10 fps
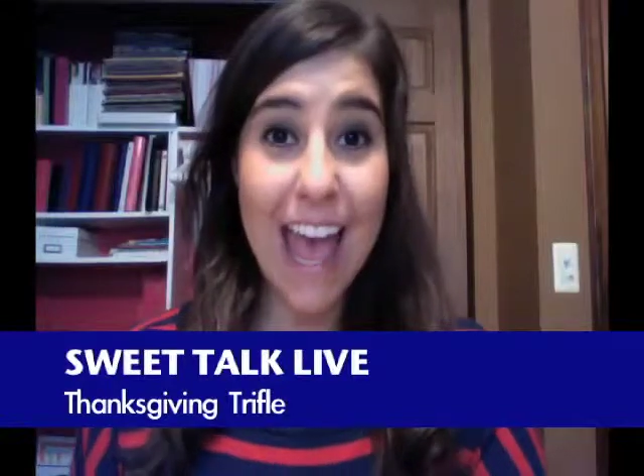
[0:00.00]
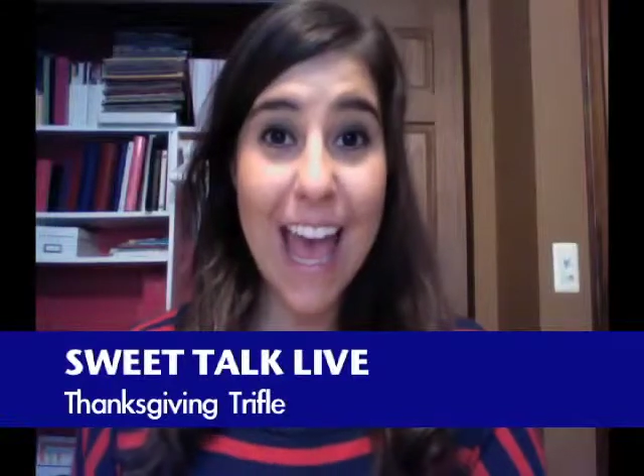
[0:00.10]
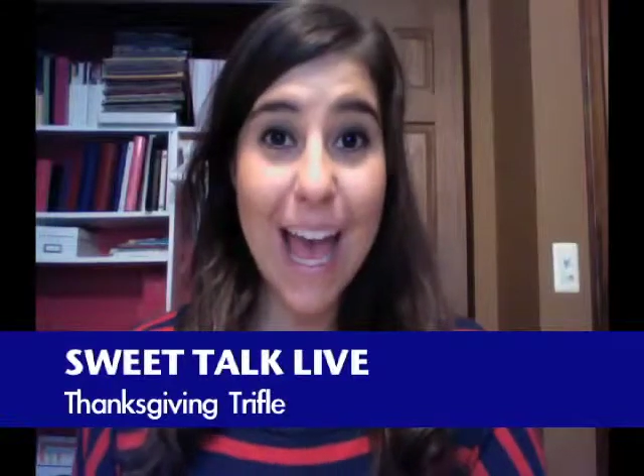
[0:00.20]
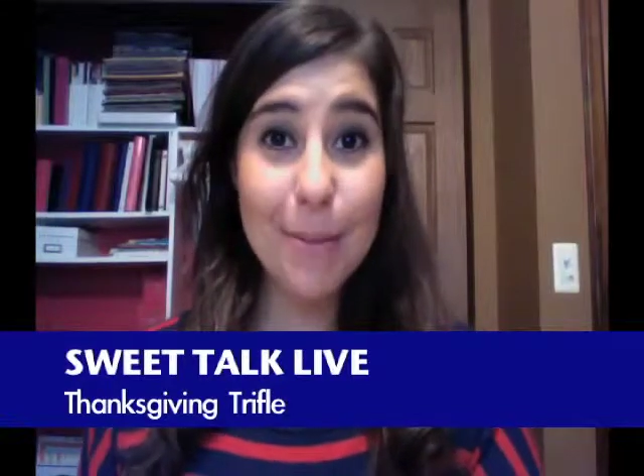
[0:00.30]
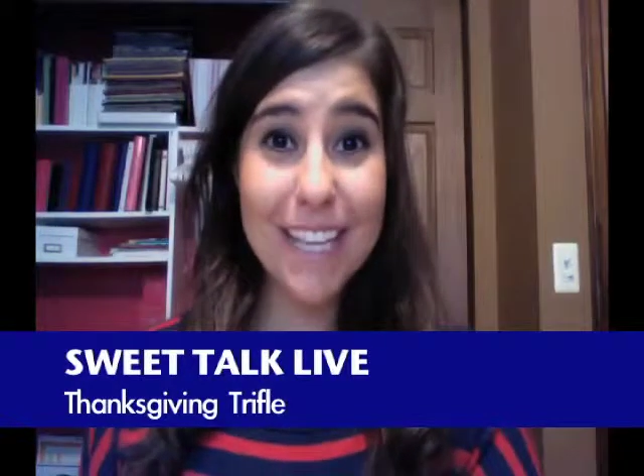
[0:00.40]

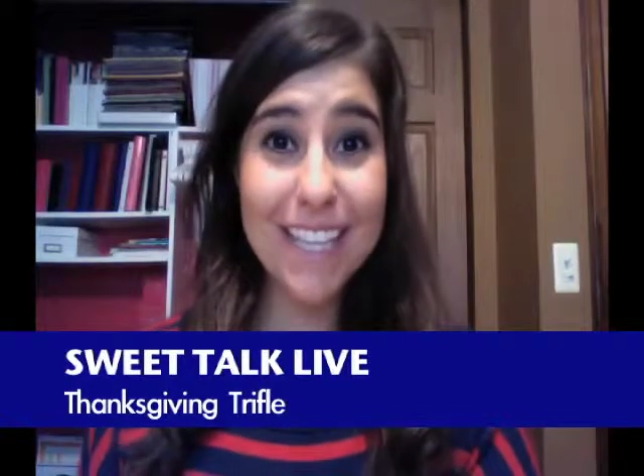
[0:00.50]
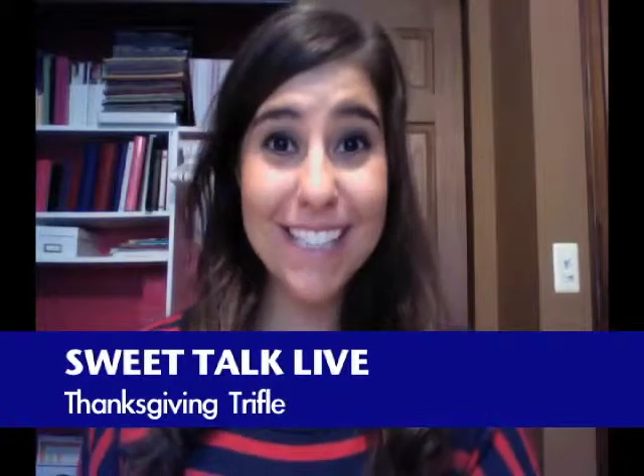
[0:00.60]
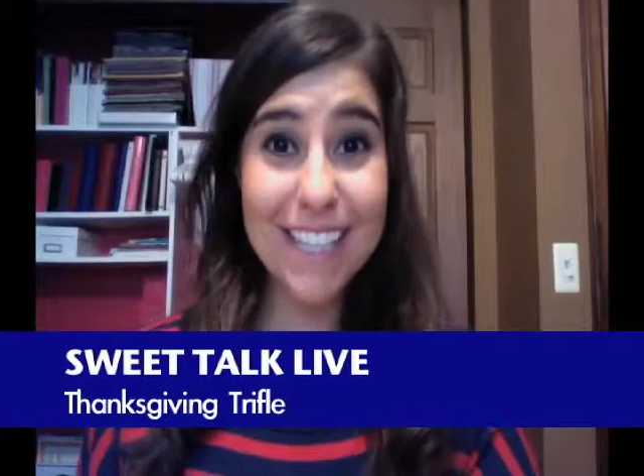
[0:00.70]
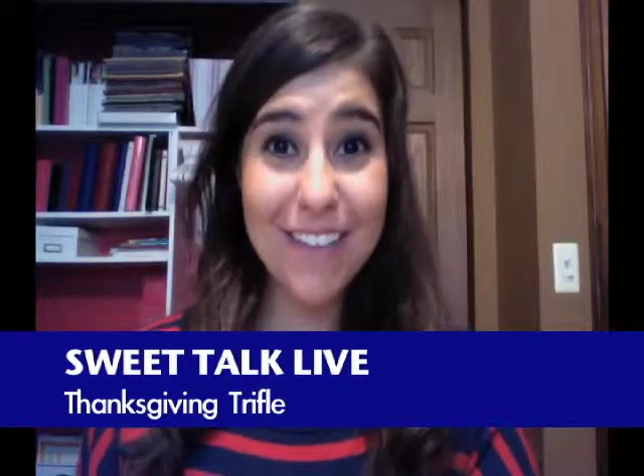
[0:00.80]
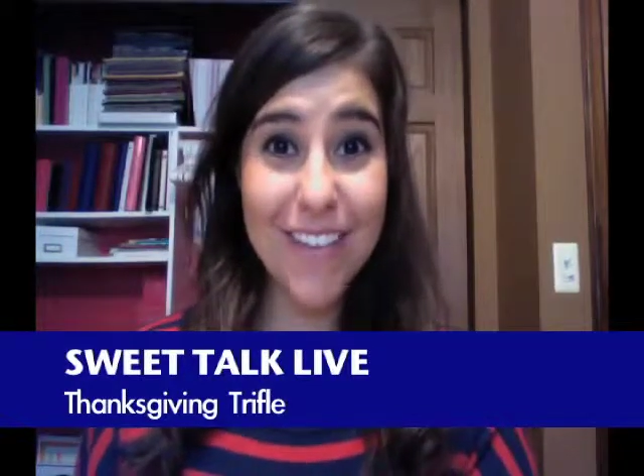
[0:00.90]
Happy
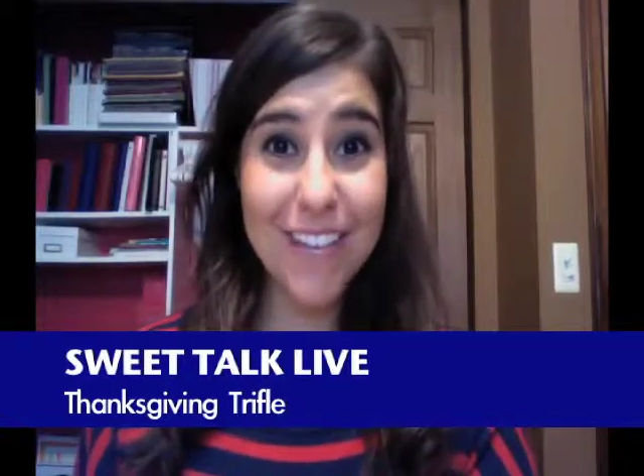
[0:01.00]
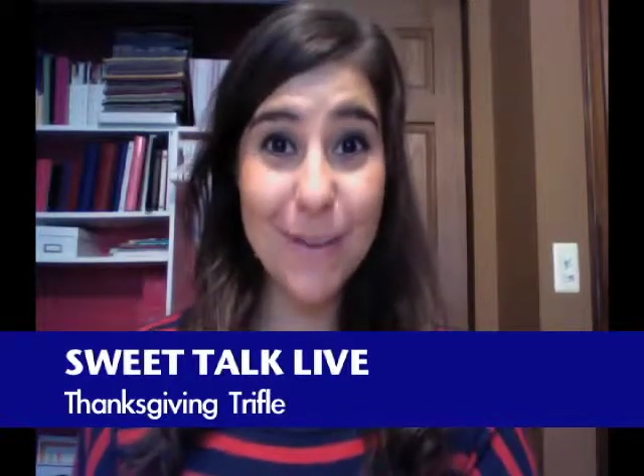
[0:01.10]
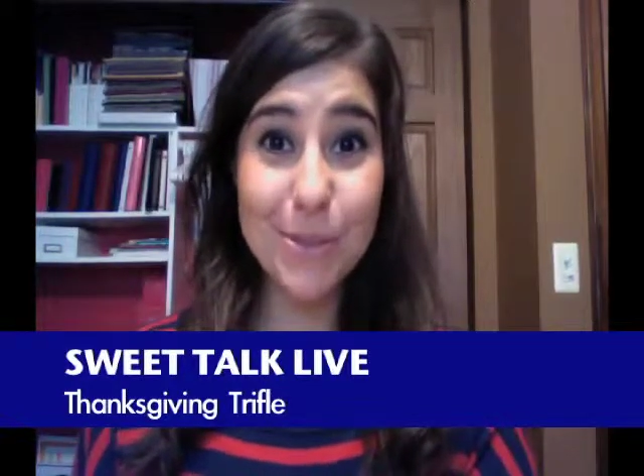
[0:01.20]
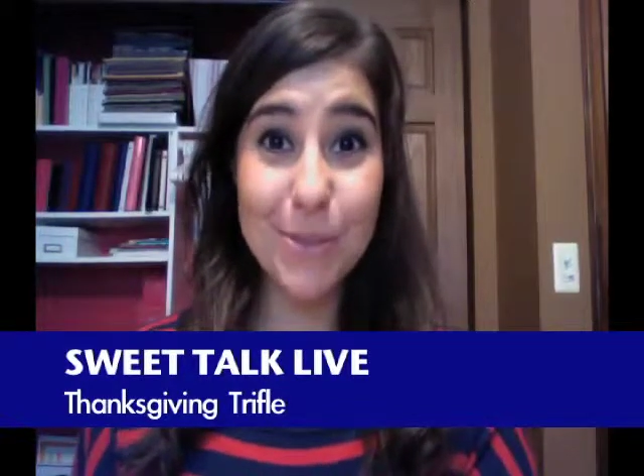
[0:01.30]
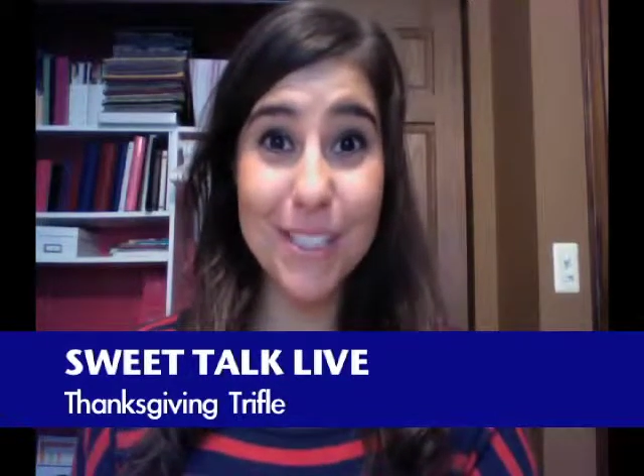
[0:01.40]
Thanksgiving
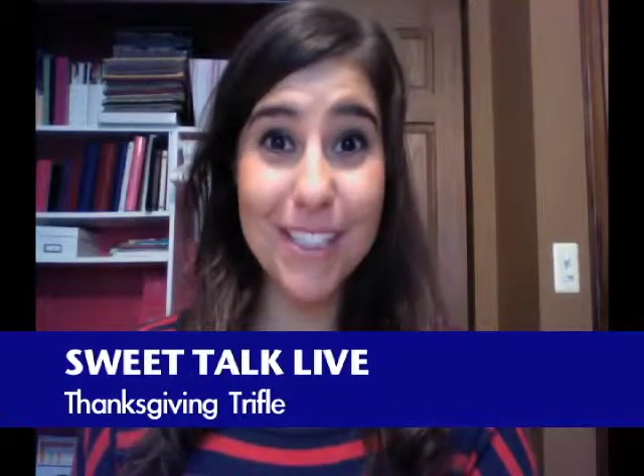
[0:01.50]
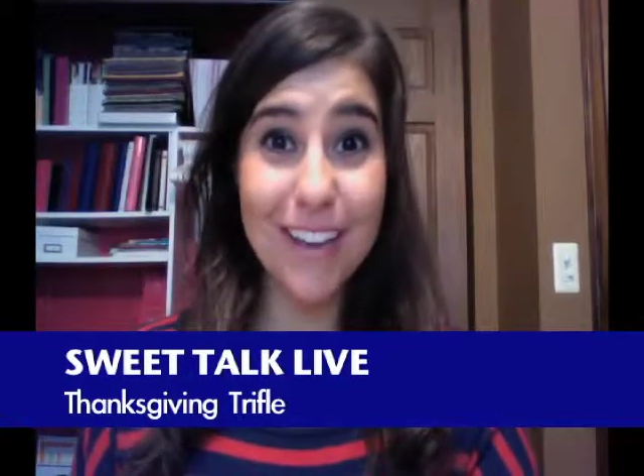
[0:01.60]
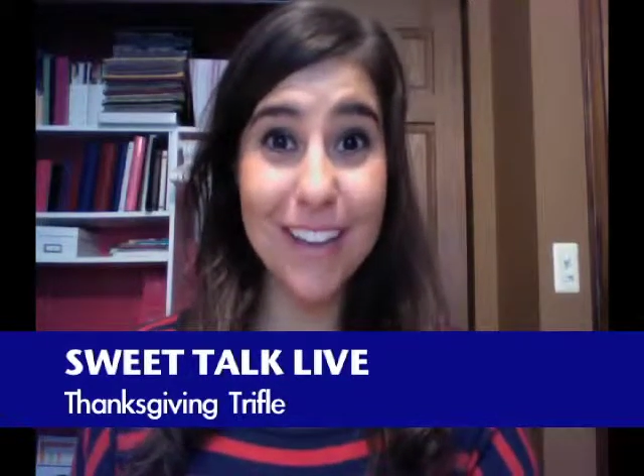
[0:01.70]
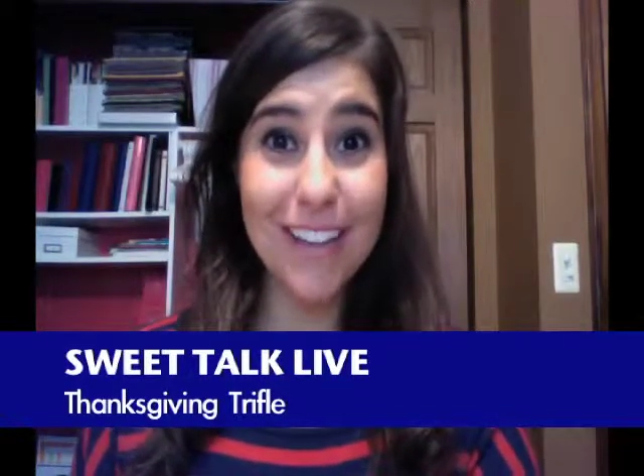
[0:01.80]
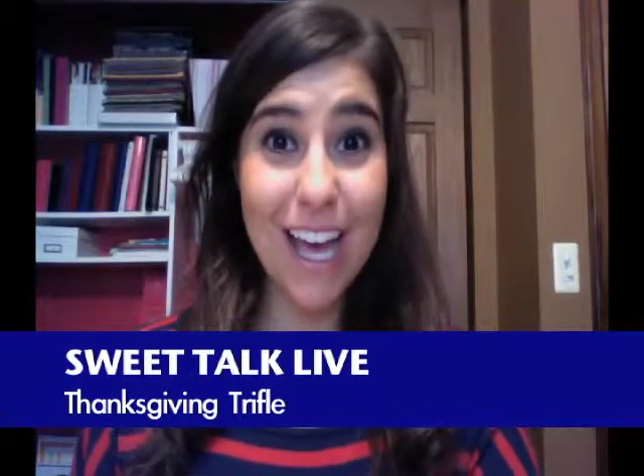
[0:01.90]
from Sweet
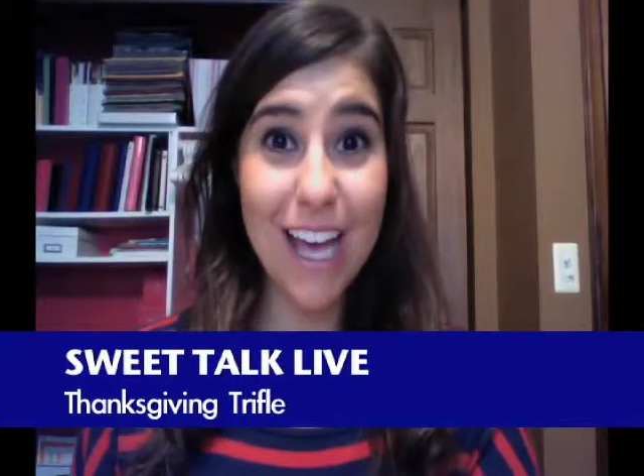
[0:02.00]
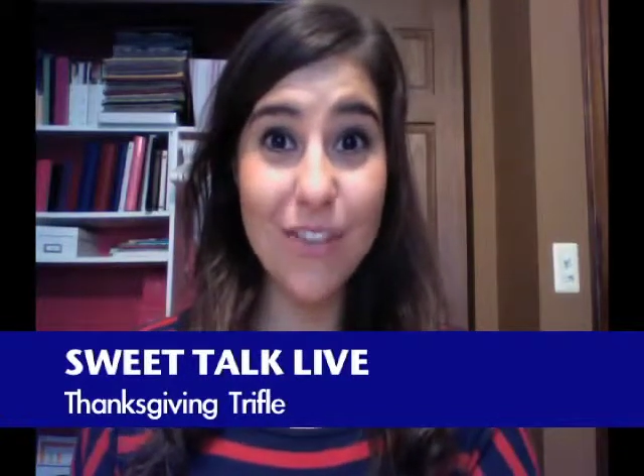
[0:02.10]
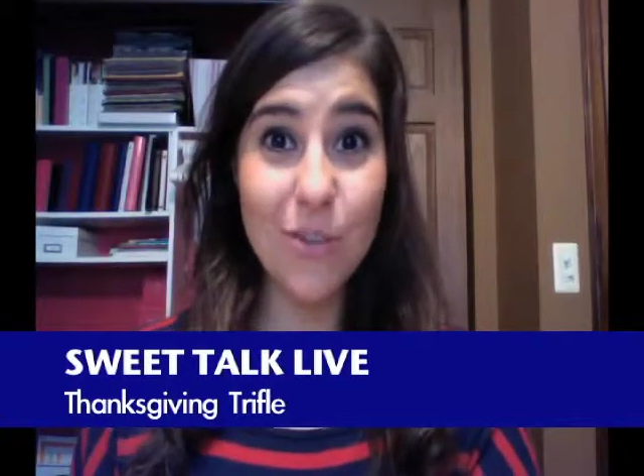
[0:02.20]
Talk Live.